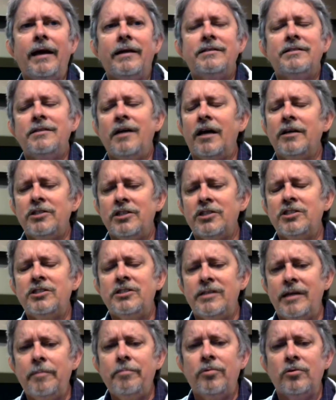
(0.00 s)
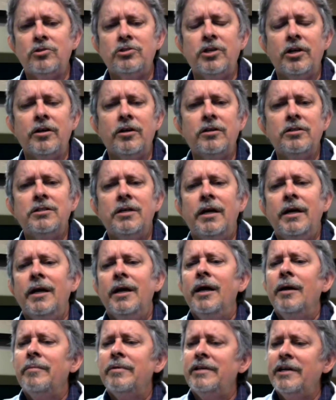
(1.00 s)
It's not just simple sugars.
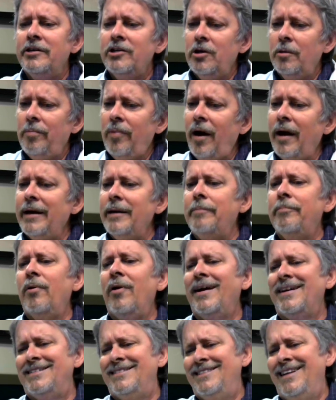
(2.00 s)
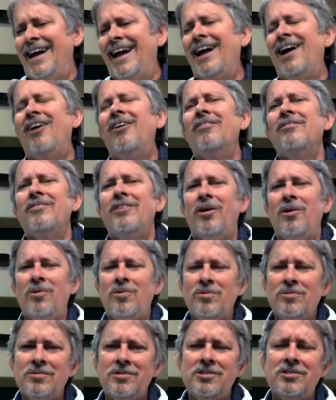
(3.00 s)
But then your body breaks down
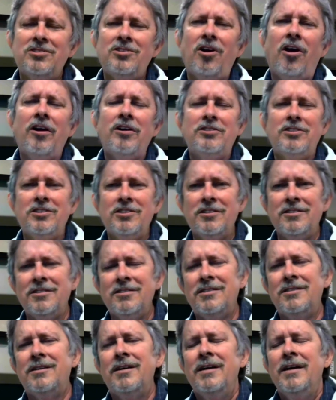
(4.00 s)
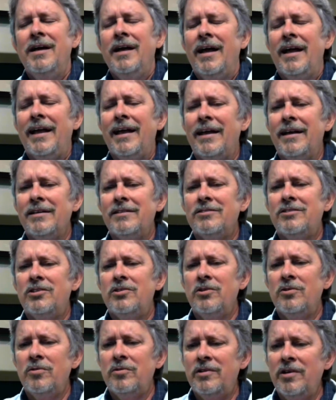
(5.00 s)
those starches
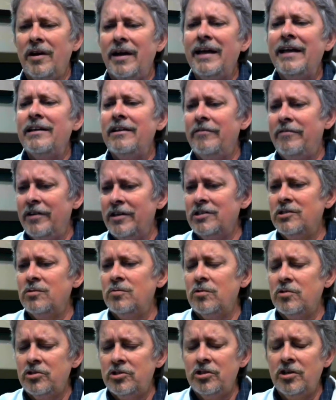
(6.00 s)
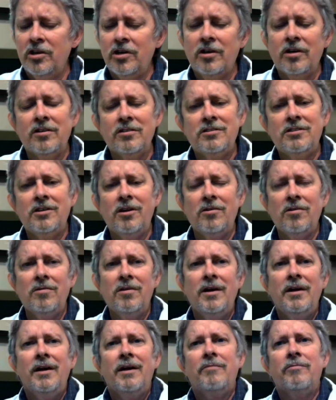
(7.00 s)
into their individual sugars. So
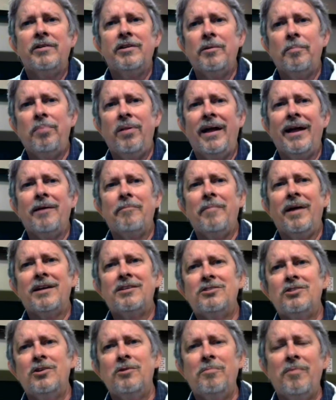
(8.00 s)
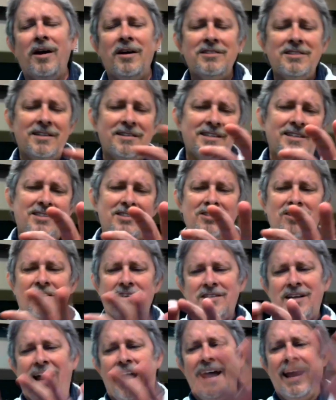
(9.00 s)
when the plant makes too much, it just
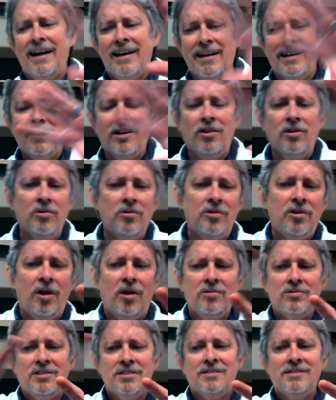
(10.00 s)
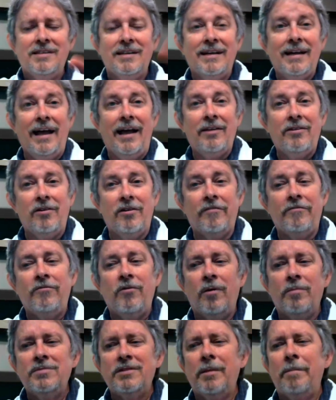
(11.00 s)
starts adding glucoses together and
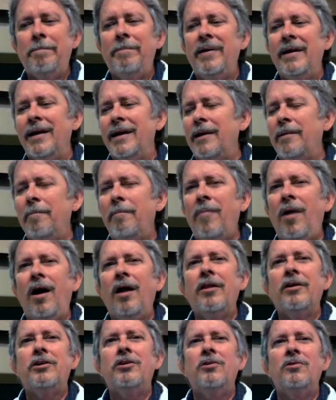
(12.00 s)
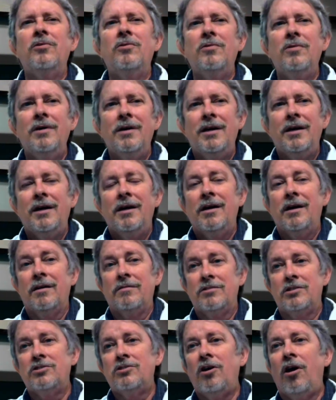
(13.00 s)
forms a big molecule of
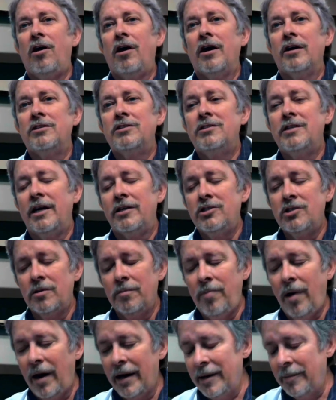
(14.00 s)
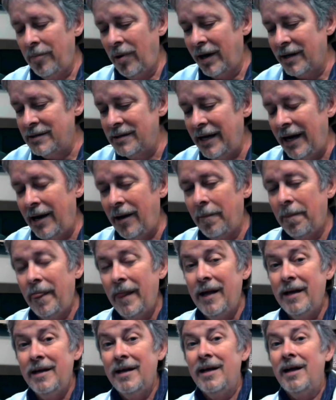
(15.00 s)
starch that your body breaks down.
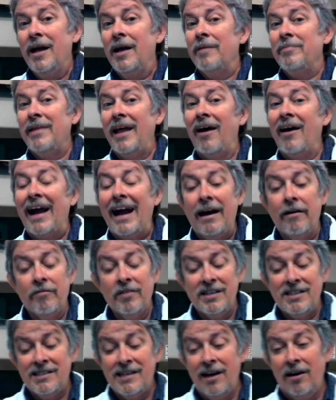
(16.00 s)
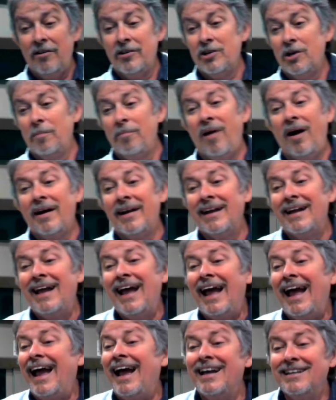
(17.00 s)
Now, every cell in your body
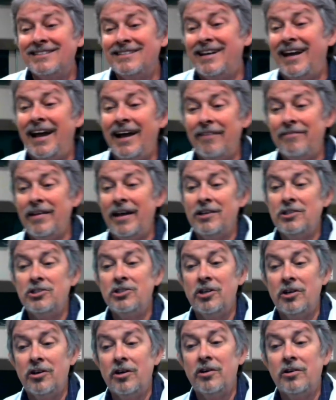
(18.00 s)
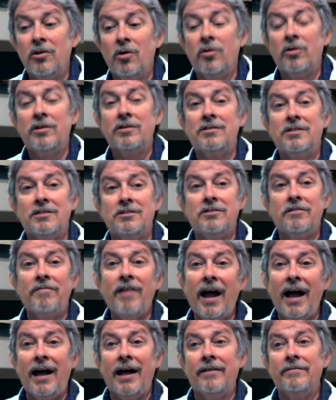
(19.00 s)
has to have that sugar in order to
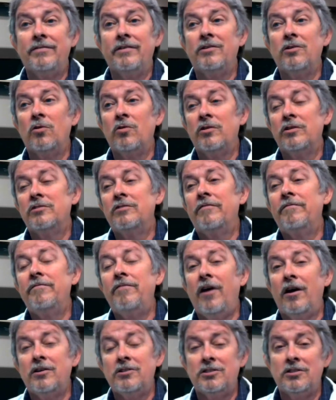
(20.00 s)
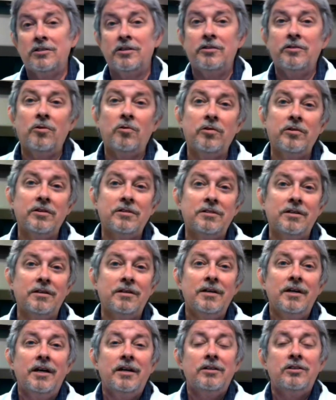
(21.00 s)
survive, in order to function, in order to
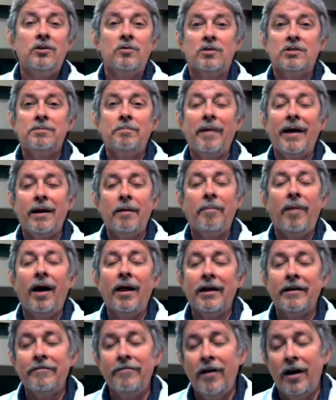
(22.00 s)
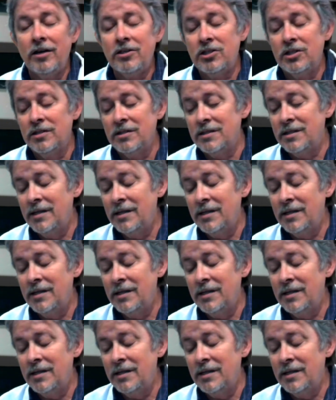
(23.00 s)
do its metabolic functions.